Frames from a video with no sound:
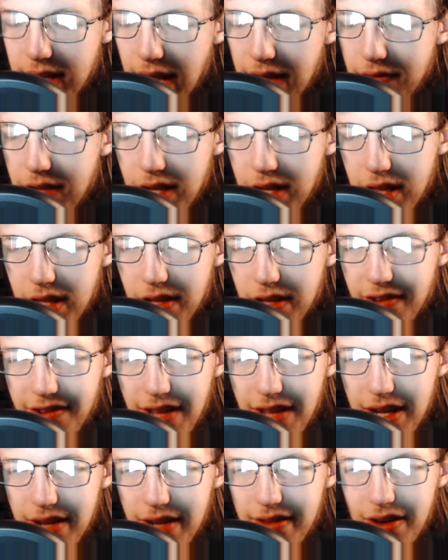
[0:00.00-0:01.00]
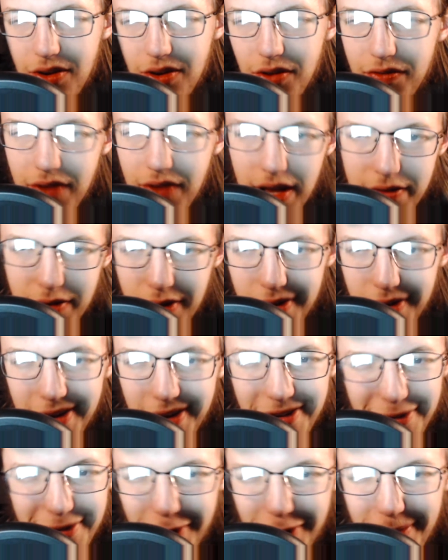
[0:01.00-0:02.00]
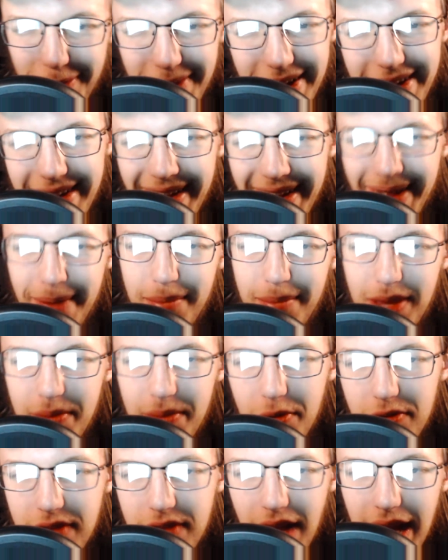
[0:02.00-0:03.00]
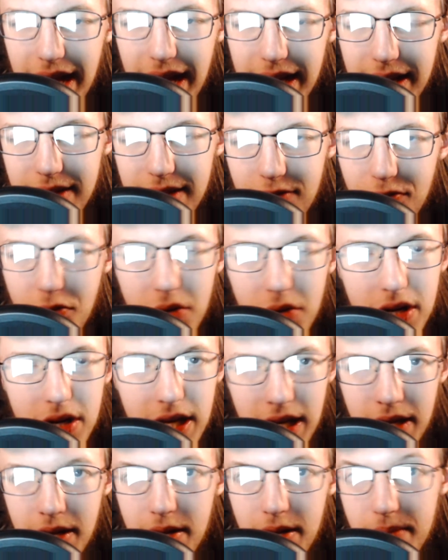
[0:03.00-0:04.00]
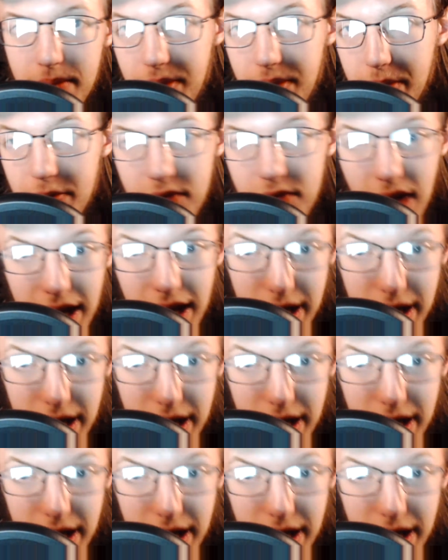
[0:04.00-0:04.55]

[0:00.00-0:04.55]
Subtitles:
anything sanitary 500 years ago, man. People died at 20. People died at